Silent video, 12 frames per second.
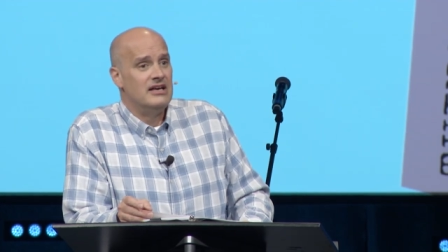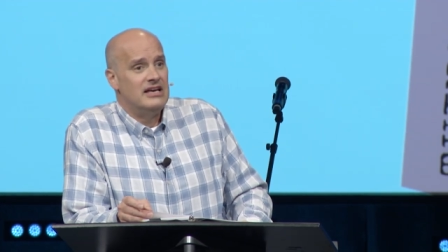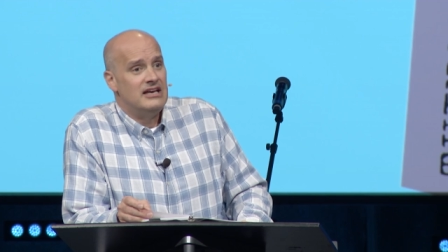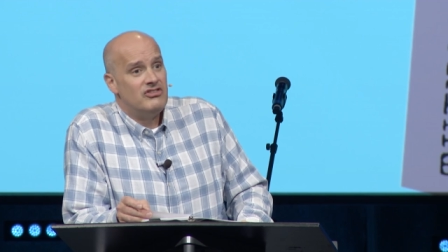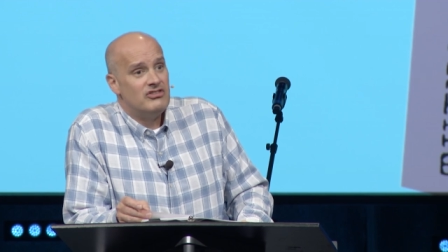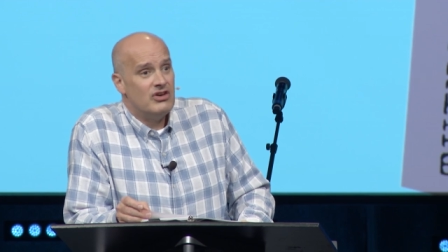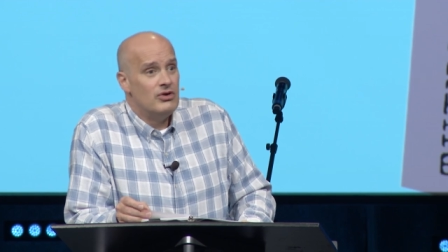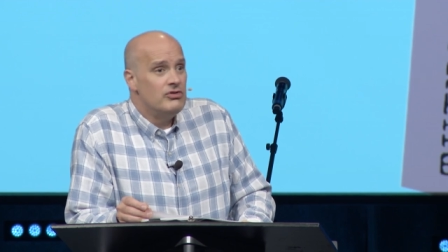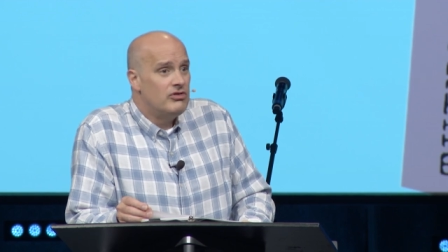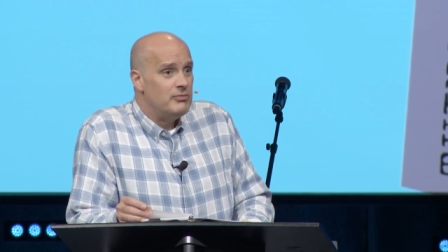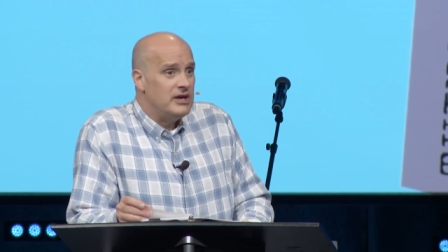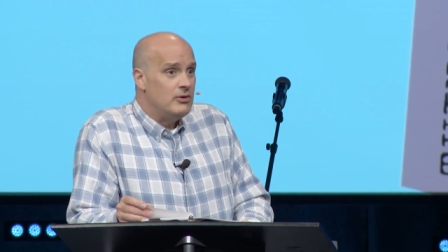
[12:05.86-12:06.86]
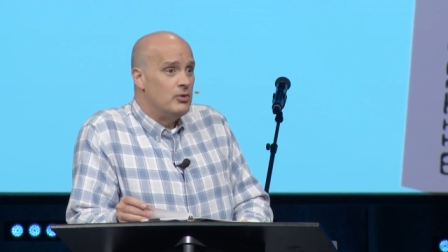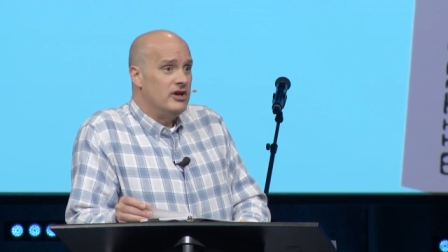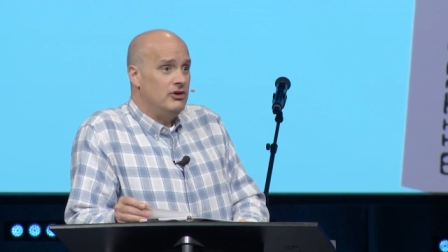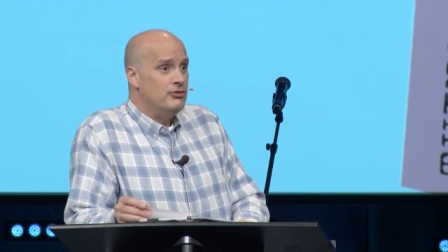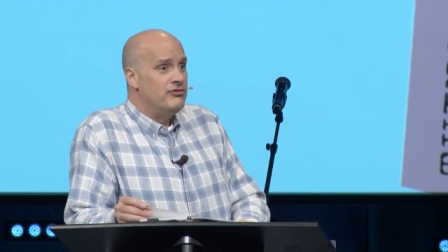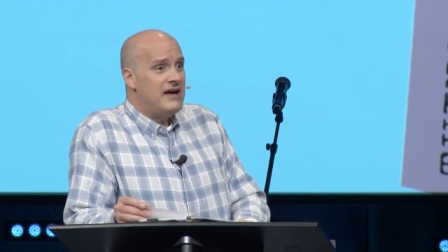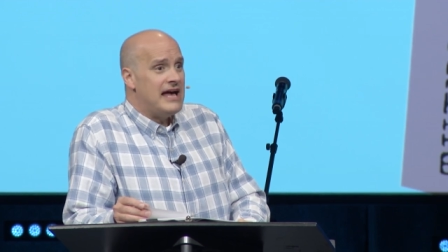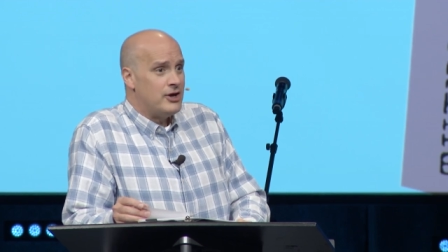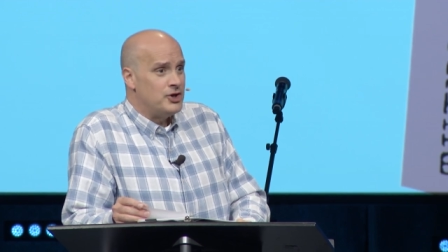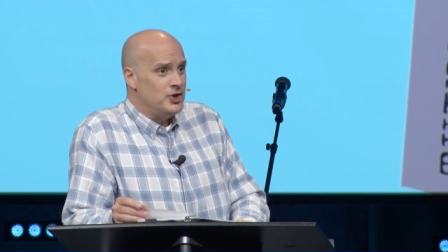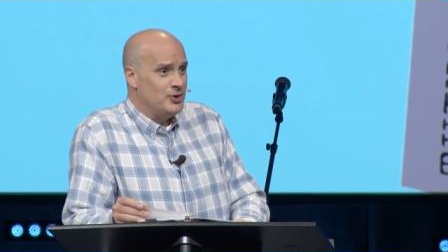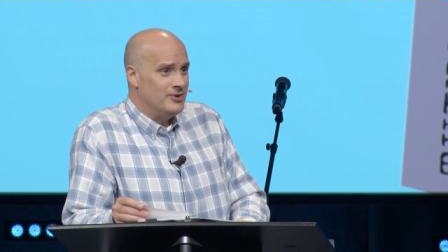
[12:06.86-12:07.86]
it shows me what you
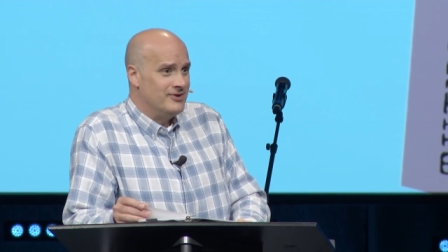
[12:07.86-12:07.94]
value.